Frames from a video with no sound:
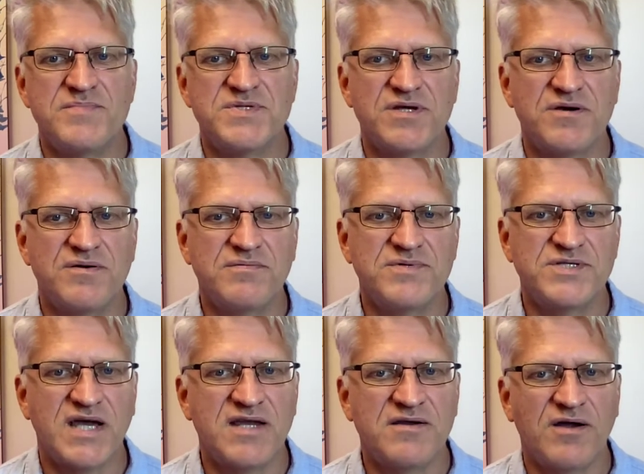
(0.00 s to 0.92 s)
So
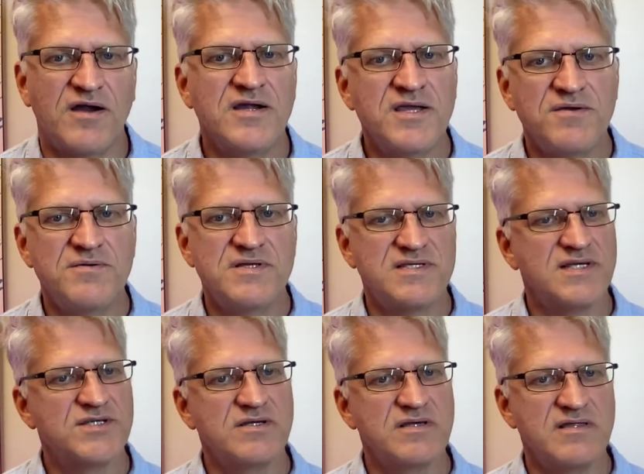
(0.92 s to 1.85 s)
Steiner argued
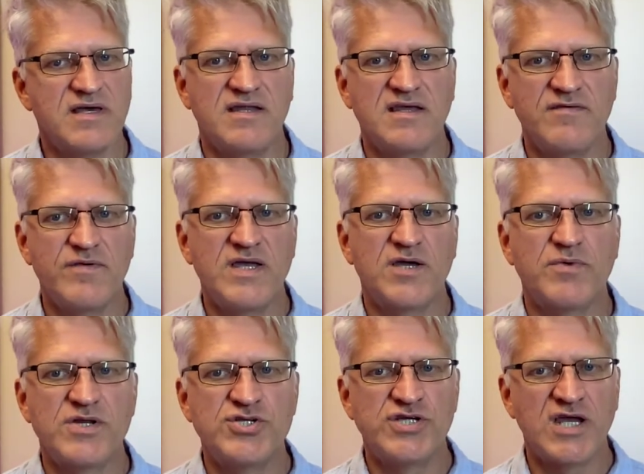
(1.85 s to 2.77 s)
essentially that if we could
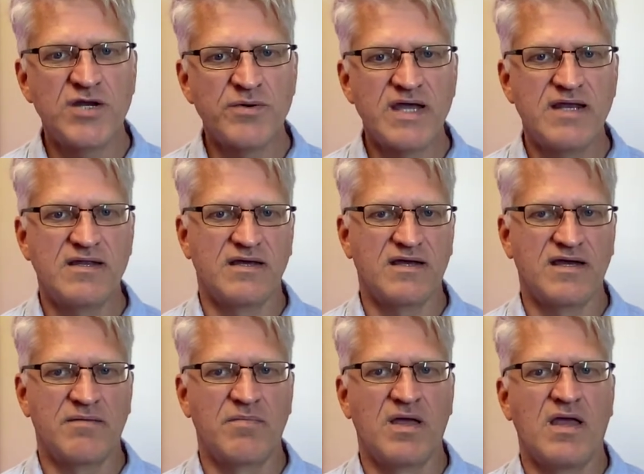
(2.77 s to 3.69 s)
regenerate
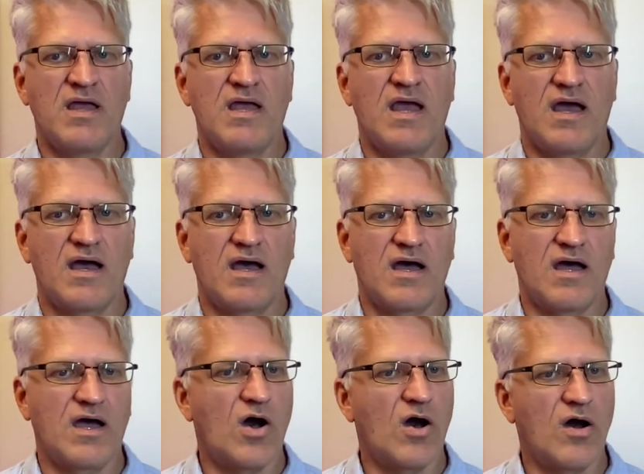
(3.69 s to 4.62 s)

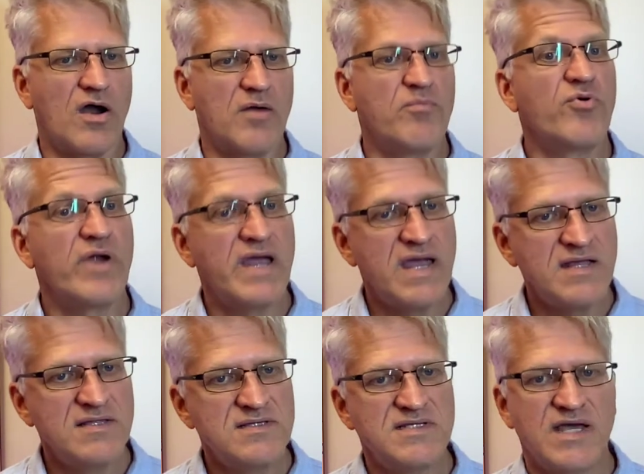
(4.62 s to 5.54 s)
our
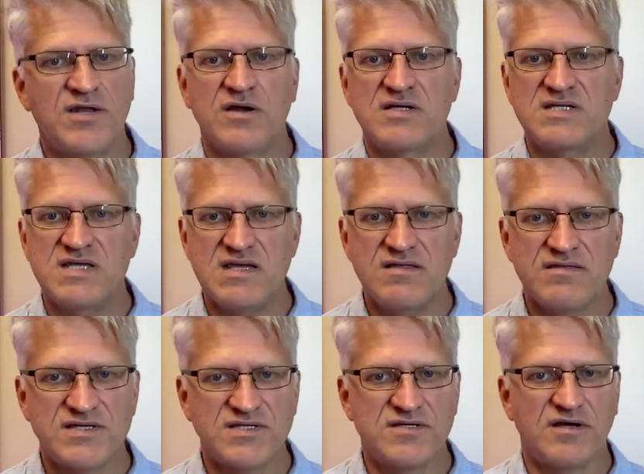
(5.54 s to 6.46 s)
brains and our
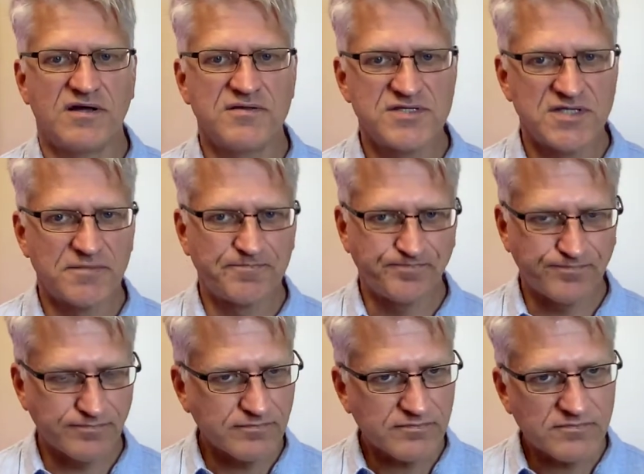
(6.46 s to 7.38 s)
teeth as adults,
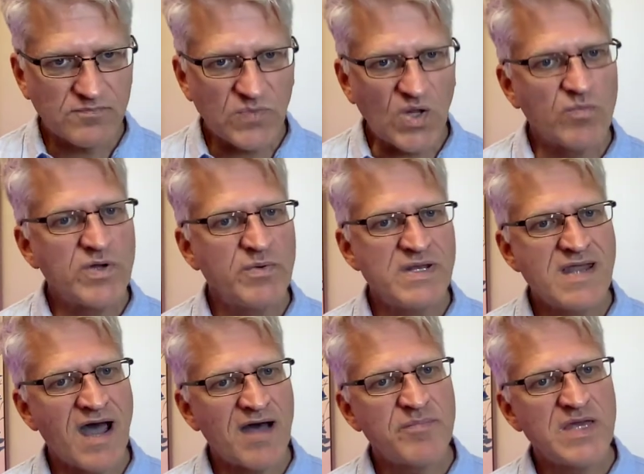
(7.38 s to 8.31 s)
we would
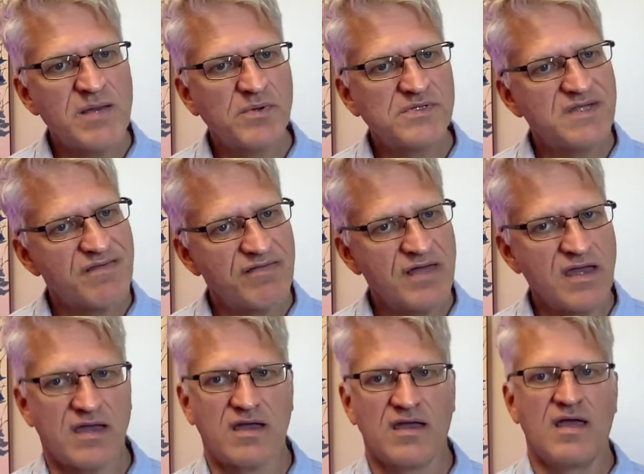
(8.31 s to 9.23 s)
not be able to
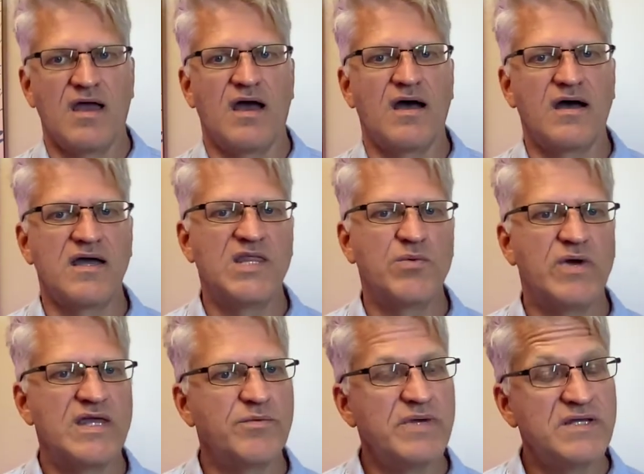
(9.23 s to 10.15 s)
think in the
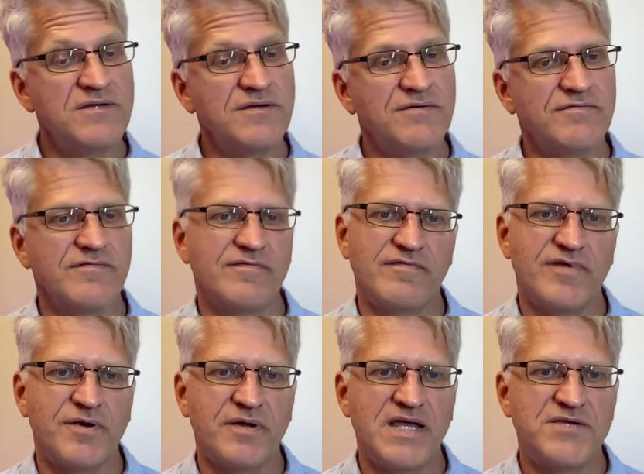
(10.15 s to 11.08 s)
way that we do.
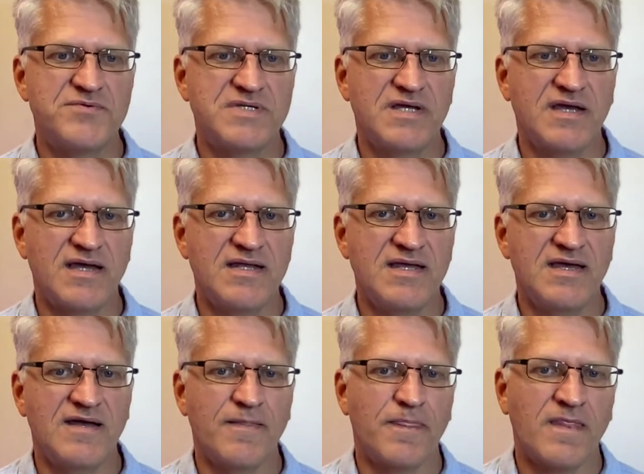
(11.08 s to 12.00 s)
Very interesting
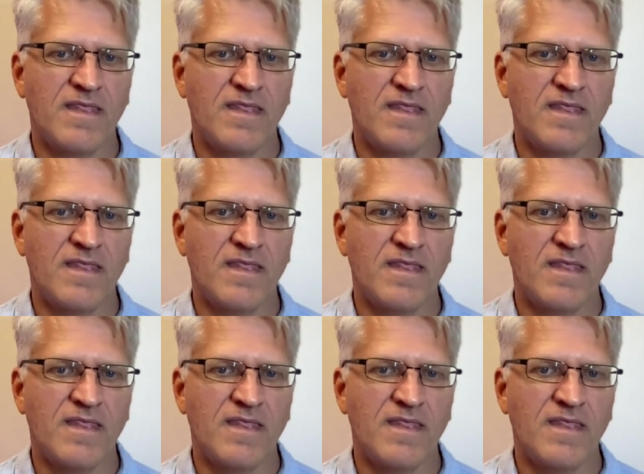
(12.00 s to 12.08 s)
idea.